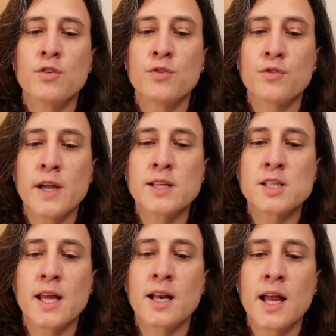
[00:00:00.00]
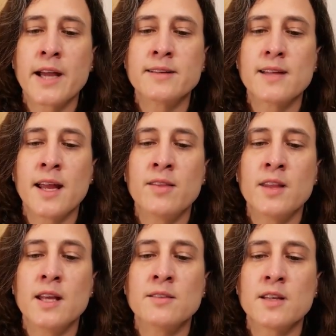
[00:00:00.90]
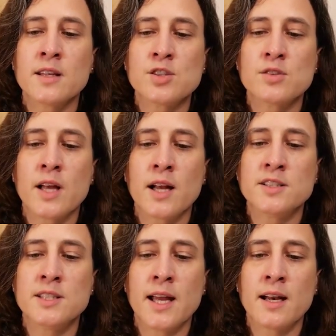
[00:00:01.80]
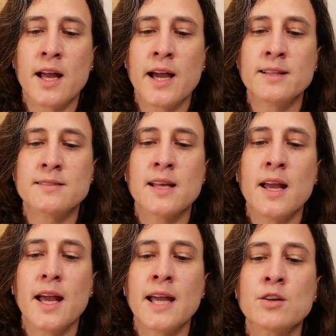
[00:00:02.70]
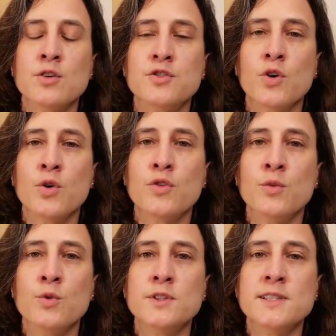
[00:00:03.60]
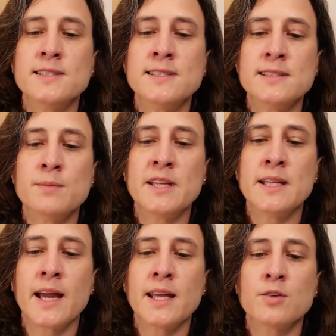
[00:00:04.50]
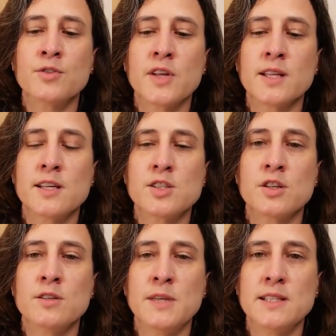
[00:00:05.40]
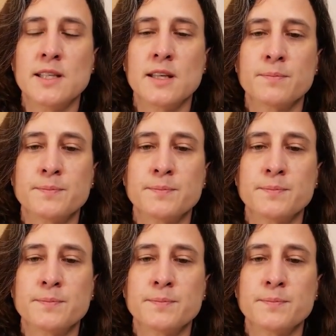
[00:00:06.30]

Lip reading: the French guidelines and the international guidelines, and also the multidisciplinary consultation meeting.